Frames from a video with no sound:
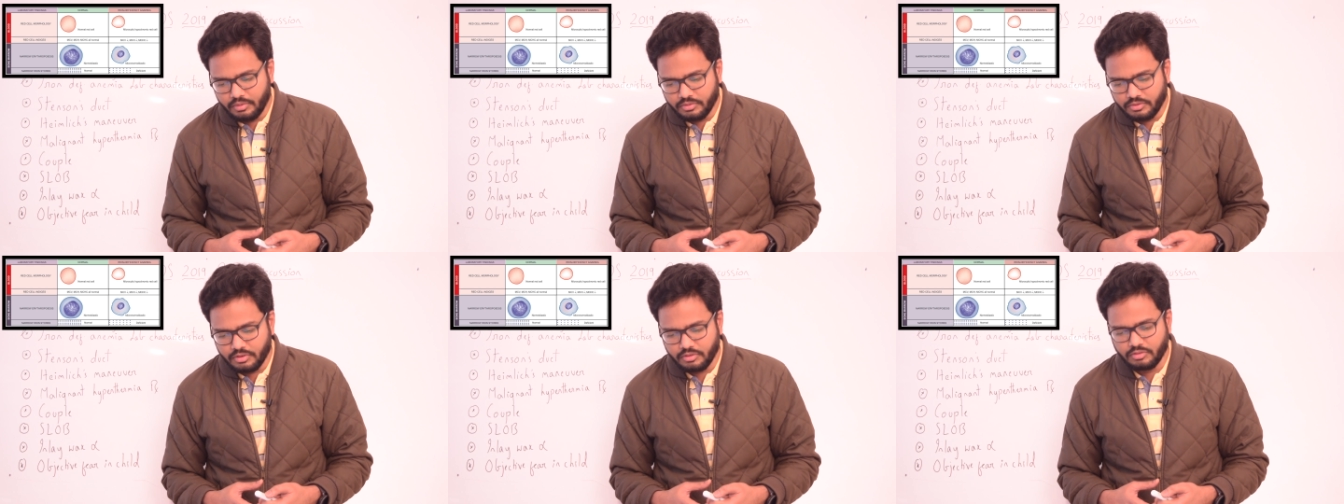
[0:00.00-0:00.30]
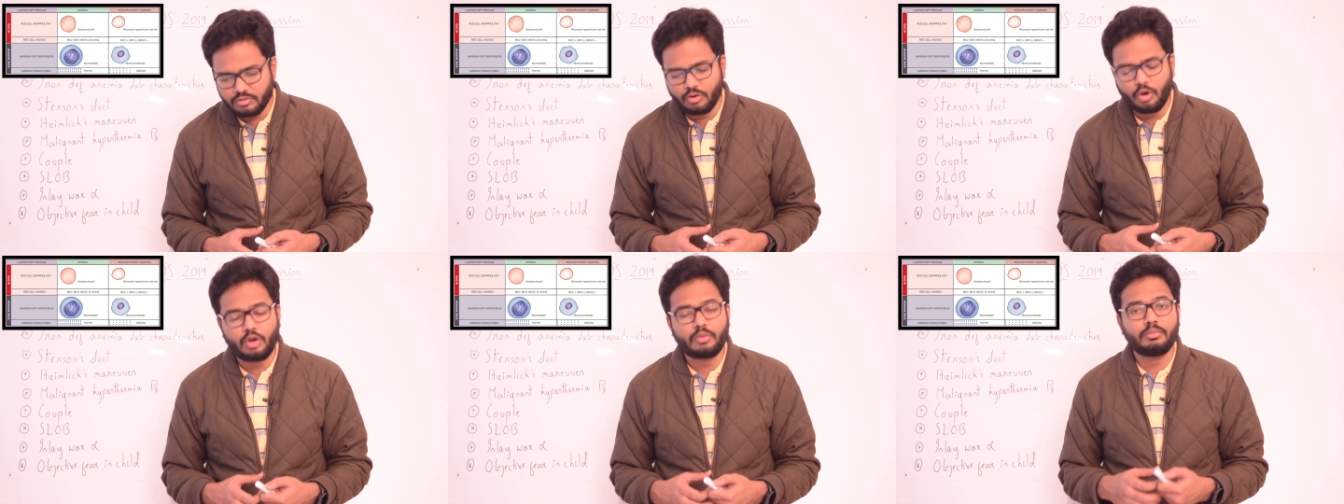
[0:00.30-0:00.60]
which
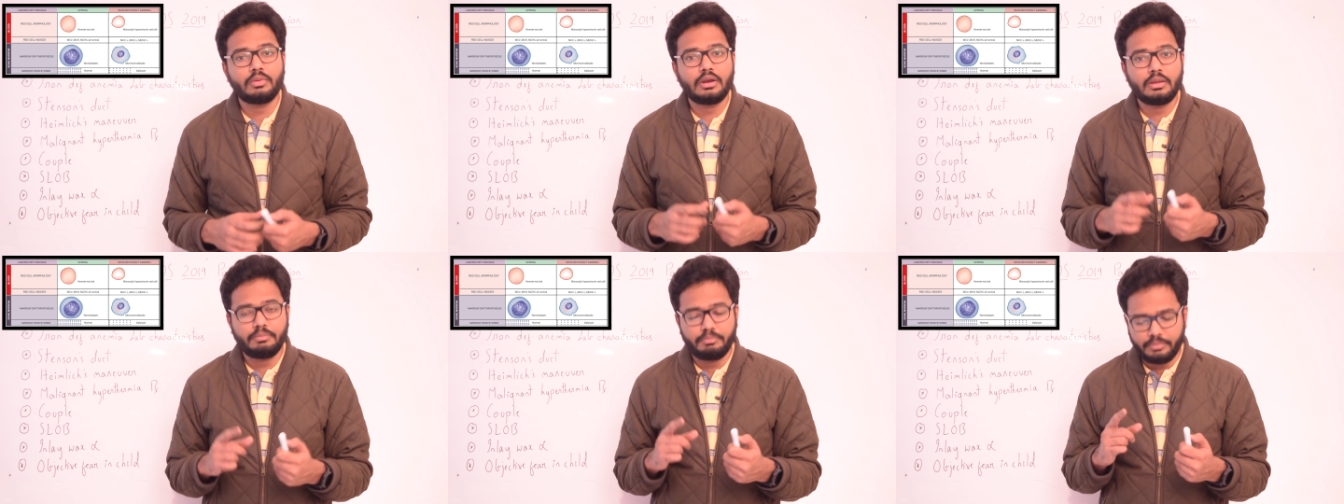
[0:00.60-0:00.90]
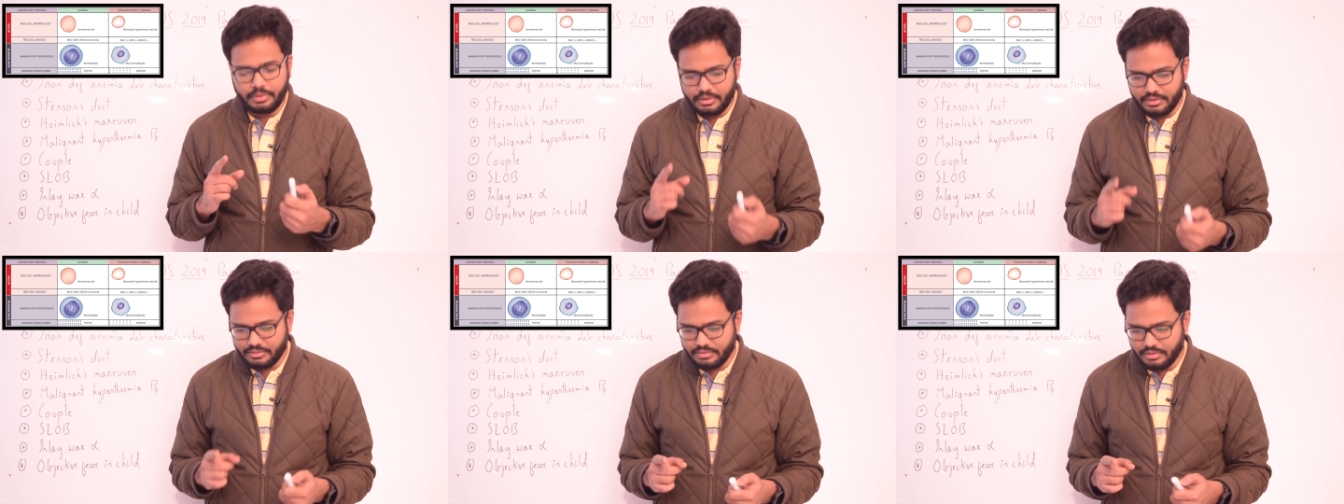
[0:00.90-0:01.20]
is normally
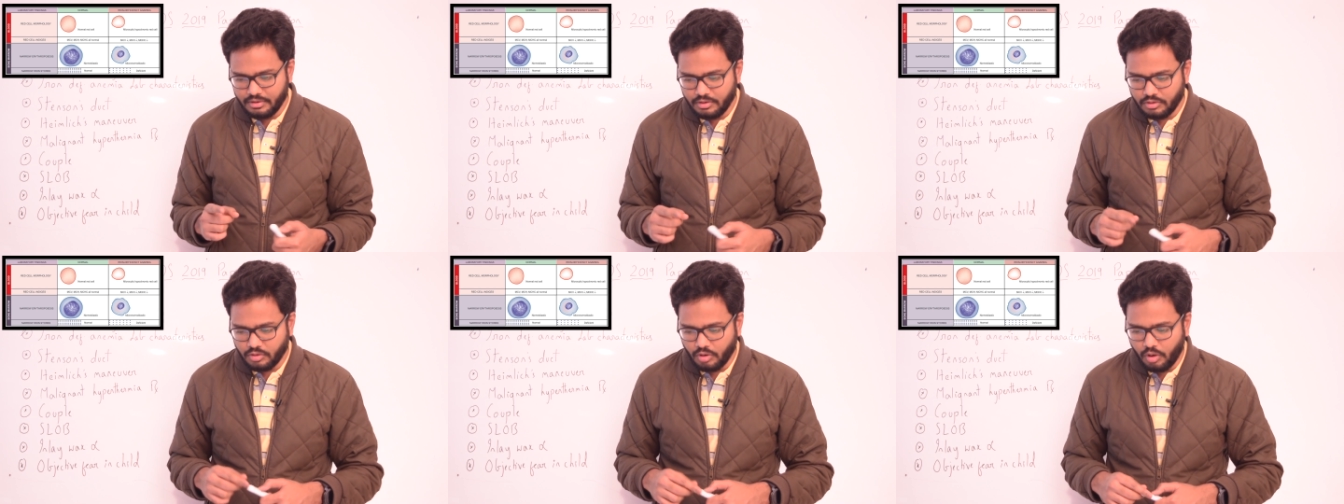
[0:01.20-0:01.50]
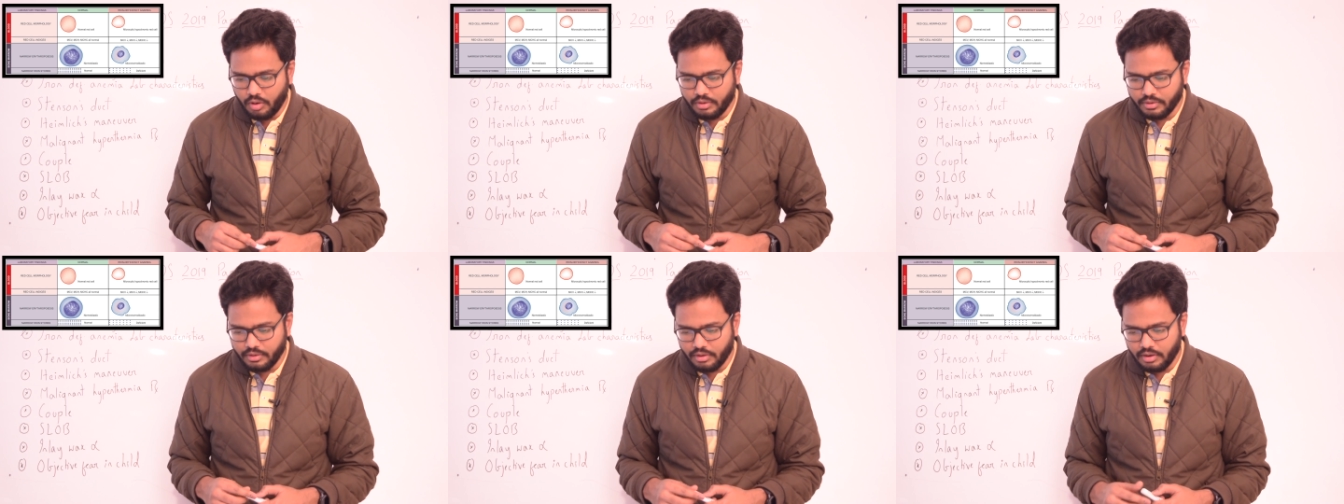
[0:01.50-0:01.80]
present
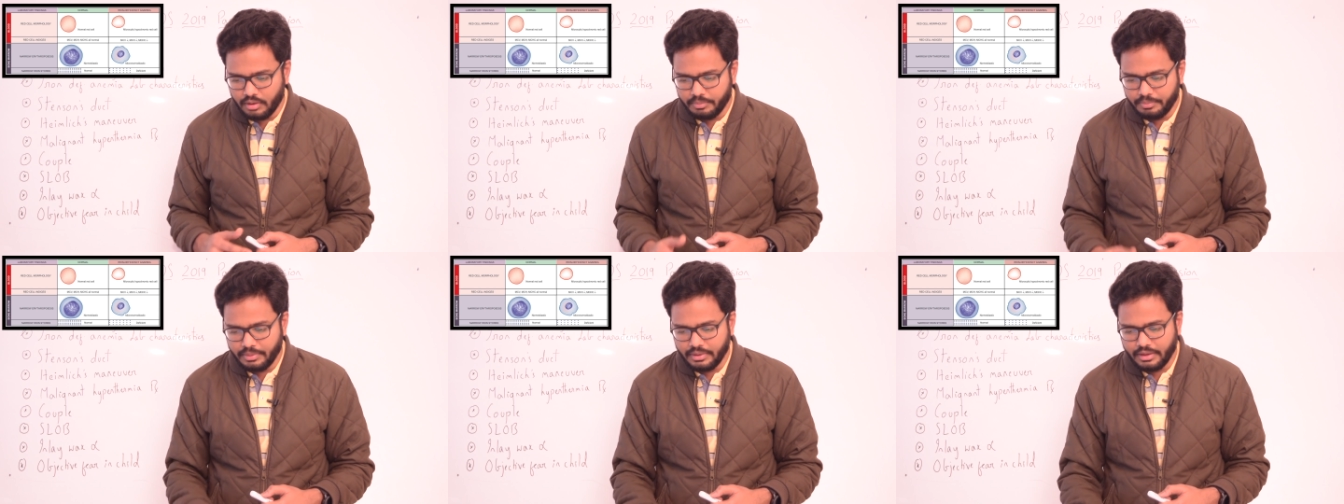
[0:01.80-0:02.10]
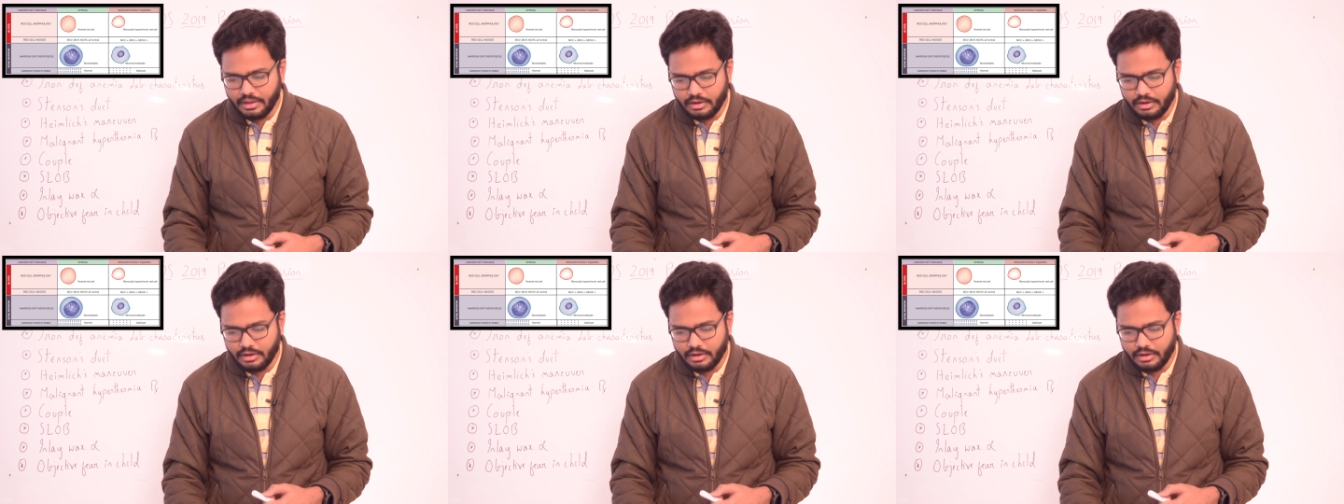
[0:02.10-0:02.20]
on developing